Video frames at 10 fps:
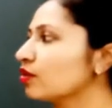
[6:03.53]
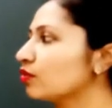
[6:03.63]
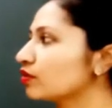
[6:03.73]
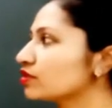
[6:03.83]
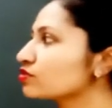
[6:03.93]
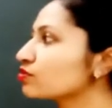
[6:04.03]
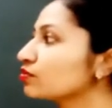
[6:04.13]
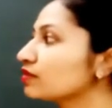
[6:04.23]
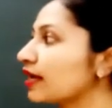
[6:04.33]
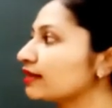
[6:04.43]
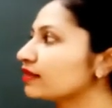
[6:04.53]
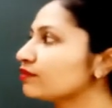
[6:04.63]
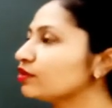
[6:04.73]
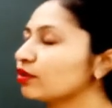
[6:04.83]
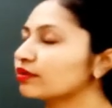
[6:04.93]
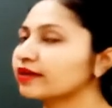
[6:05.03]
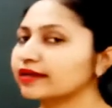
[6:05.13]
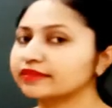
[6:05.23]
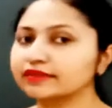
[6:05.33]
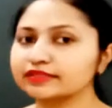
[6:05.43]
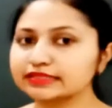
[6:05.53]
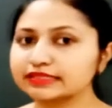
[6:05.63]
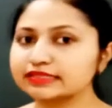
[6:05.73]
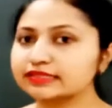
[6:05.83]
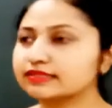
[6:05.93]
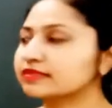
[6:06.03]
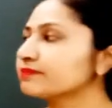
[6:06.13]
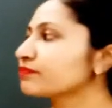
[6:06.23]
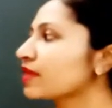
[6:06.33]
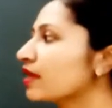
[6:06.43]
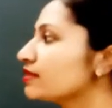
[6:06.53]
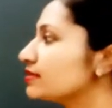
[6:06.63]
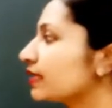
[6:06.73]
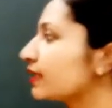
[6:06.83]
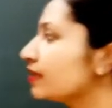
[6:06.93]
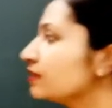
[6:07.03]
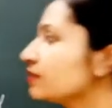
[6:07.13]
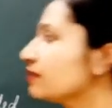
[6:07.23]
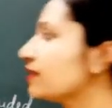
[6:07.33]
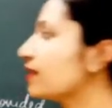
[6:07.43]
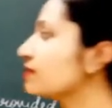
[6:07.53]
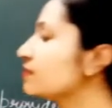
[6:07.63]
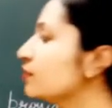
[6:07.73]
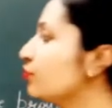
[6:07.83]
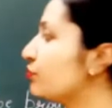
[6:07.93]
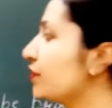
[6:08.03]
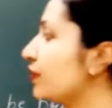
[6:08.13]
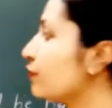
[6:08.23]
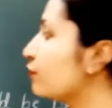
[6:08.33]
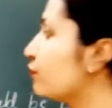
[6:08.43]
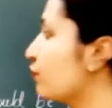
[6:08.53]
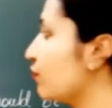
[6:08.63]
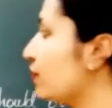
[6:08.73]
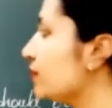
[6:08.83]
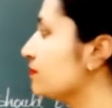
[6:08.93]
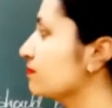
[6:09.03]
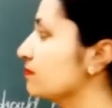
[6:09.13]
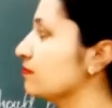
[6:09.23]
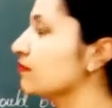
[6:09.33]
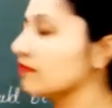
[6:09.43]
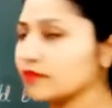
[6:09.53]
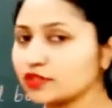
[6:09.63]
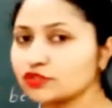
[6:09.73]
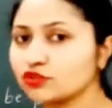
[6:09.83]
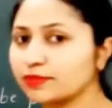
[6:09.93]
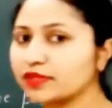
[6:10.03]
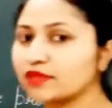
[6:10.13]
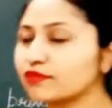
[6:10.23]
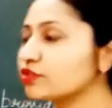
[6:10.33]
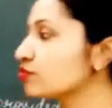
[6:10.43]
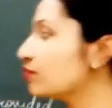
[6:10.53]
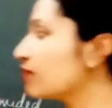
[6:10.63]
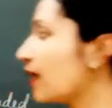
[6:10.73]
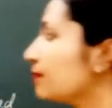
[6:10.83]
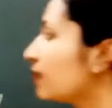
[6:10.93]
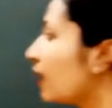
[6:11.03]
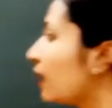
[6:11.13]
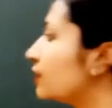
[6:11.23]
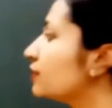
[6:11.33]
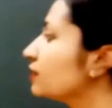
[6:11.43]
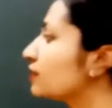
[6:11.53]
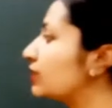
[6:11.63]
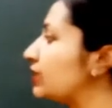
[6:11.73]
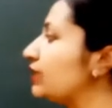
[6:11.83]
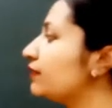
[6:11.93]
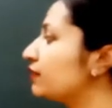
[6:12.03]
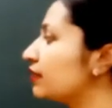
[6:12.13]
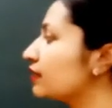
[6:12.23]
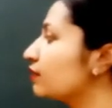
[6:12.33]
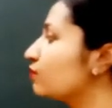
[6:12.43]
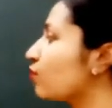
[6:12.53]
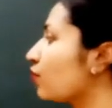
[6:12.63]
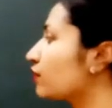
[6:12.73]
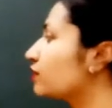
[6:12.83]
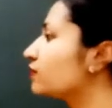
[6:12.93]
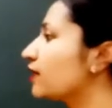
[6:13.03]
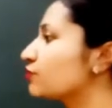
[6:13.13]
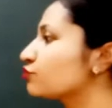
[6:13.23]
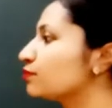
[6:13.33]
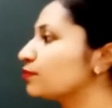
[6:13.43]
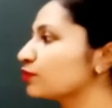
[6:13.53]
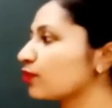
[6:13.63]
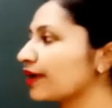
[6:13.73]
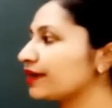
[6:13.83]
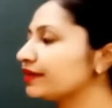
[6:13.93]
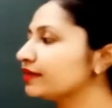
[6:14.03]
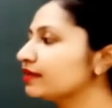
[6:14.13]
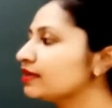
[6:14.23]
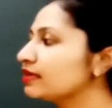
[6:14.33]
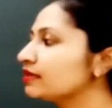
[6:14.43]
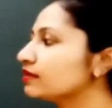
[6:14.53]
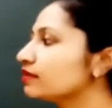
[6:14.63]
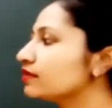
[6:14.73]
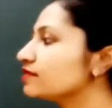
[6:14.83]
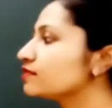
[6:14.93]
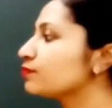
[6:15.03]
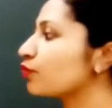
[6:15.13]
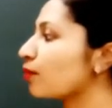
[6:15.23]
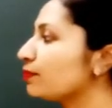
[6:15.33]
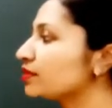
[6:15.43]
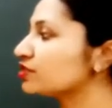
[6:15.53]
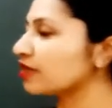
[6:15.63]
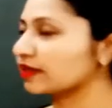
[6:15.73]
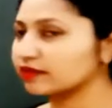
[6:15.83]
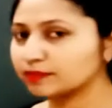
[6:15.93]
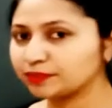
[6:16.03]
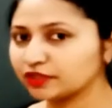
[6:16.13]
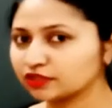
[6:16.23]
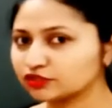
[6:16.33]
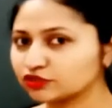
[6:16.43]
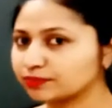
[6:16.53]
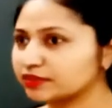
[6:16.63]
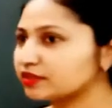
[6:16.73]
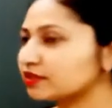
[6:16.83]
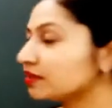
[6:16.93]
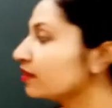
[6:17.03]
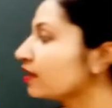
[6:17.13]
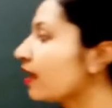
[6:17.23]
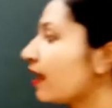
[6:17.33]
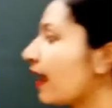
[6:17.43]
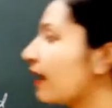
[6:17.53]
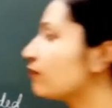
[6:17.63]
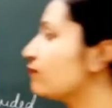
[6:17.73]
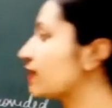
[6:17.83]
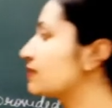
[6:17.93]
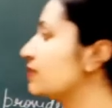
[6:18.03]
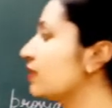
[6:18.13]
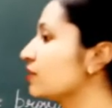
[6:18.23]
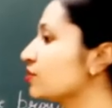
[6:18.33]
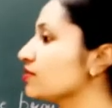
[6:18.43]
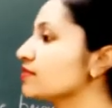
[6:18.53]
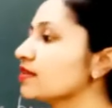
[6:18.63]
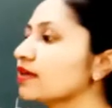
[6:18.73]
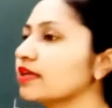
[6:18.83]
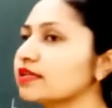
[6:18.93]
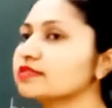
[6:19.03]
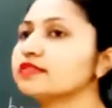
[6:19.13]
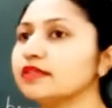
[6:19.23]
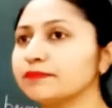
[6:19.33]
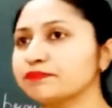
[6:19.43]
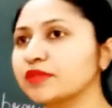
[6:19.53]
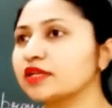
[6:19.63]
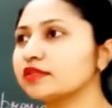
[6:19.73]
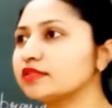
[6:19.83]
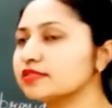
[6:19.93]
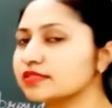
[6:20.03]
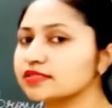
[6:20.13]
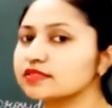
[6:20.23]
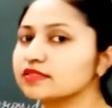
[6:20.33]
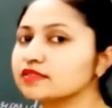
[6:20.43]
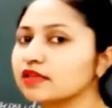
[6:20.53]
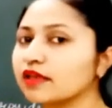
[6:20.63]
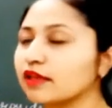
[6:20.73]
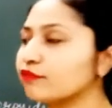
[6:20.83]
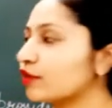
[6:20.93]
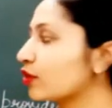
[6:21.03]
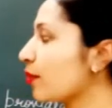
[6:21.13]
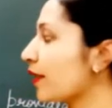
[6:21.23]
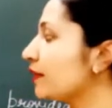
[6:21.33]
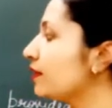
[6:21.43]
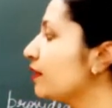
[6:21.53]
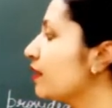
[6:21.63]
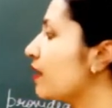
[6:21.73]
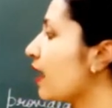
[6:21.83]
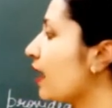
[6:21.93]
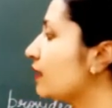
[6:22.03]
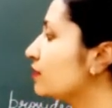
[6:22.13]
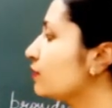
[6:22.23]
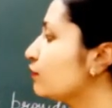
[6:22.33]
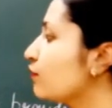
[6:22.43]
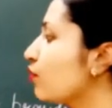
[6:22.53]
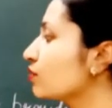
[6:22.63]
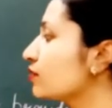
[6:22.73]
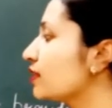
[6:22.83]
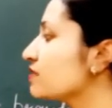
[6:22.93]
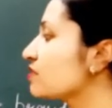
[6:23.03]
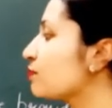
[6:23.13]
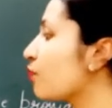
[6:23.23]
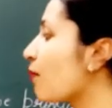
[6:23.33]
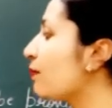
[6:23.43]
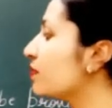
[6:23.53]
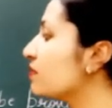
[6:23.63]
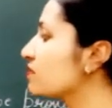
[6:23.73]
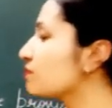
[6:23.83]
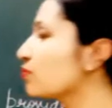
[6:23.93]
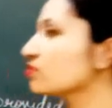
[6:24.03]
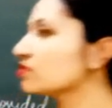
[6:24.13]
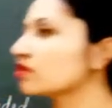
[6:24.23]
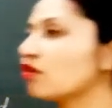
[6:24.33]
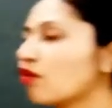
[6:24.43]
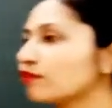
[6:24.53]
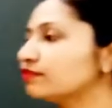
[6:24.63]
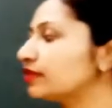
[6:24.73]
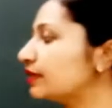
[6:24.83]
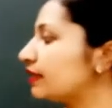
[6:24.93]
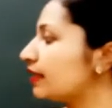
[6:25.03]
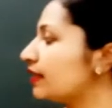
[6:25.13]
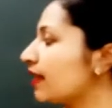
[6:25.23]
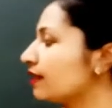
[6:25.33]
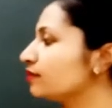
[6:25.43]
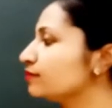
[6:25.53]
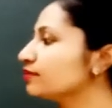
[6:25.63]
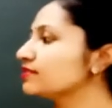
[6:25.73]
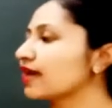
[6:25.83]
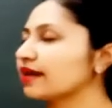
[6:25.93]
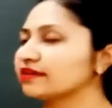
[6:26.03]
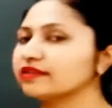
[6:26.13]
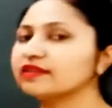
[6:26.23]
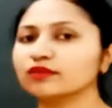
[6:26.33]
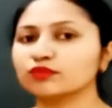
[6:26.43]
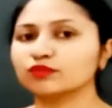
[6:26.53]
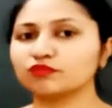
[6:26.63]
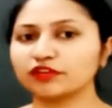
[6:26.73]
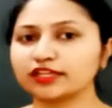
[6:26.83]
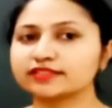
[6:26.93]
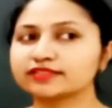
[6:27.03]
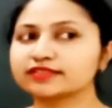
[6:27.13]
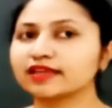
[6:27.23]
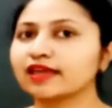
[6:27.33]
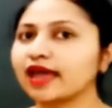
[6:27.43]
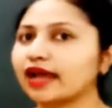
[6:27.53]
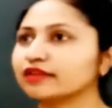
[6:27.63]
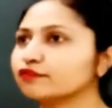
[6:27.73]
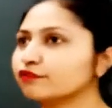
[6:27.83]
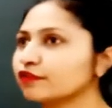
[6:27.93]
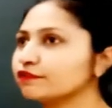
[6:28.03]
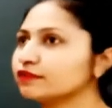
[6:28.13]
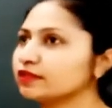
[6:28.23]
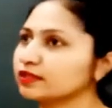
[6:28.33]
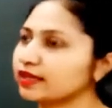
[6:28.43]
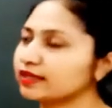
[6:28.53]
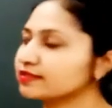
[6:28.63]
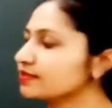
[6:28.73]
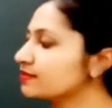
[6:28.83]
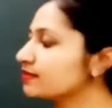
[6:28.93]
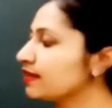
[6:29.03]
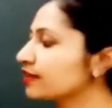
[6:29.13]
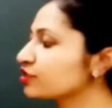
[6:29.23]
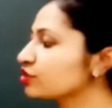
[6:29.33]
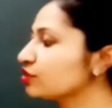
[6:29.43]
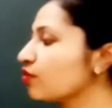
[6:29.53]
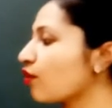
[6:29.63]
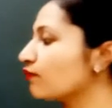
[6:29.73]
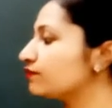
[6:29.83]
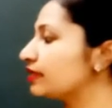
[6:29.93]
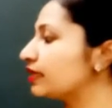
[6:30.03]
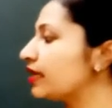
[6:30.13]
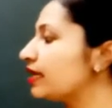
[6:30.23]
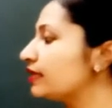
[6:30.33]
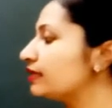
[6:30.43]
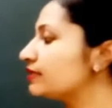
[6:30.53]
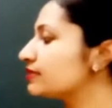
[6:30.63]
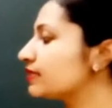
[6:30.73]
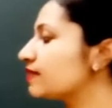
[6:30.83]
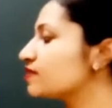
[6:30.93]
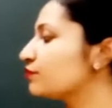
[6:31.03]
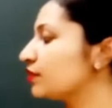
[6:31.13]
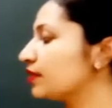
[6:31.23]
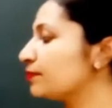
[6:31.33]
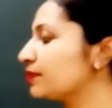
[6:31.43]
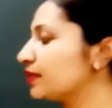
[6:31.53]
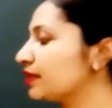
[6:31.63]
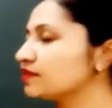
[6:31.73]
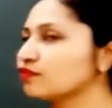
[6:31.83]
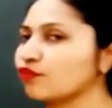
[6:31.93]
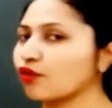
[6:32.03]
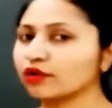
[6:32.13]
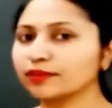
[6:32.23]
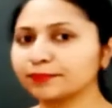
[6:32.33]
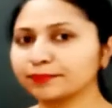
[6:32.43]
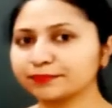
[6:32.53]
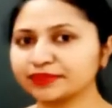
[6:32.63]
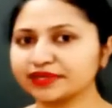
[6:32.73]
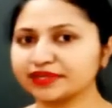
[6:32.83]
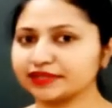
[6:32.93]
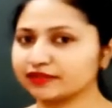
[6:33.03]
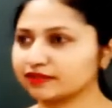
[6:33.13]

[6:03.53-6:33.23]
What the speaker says: Okay, so that they will not get the diseases. Second, that is the nutritive food should be given to them, and clean drinking water that should be provided. Third is proper checkup should be there, and vaccinations against the diseases if required. And fourth, that is the proper disposal of the dead animals and the wastes. And the fifth, that is the selection of the disease free breeds for breeding.